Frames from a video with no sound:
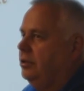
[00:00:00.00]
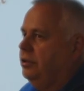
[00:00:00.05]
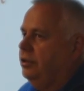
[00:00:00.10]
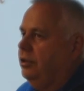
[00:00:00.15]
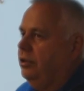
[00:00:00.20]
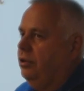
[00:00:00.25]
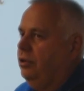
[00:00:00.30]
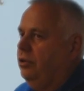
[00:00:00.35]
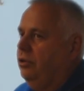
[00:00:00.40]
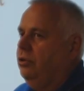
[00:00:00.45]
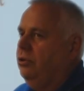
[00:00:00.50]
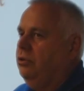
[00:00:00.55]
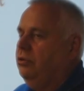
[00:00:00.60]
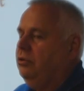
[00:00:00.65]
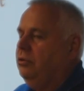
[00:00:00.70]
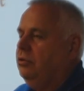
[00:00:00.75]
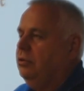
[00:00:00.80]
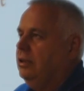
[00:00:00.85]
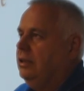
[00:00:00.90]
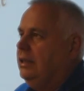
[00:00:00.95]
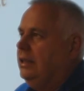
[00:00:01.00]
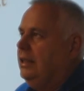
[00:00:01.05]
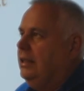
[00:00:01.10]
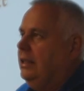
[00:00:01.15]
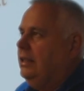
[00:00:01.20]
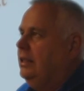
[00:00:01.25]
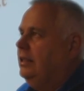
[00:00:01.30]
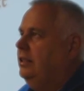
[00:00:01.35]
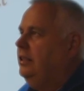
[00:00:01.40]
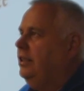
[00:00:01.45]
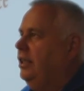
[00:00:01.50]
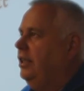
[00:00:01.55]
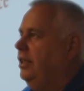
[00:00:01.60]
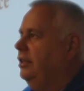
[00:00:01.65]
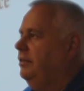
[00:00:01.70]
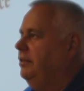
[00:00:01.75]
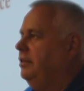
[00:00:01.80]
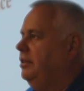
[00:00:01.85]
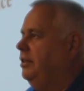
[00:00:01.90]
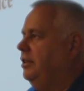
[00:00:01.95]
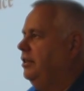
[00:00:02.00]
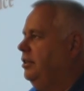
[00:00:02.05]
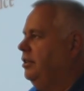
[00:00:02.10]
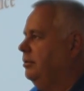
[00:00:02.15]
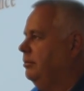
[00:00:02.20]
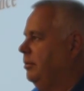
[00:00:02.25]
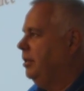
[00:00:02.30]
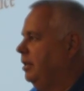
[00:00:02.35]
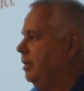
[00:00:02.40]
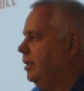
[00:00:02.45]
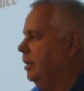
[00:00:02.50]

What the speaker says: So the state of a system,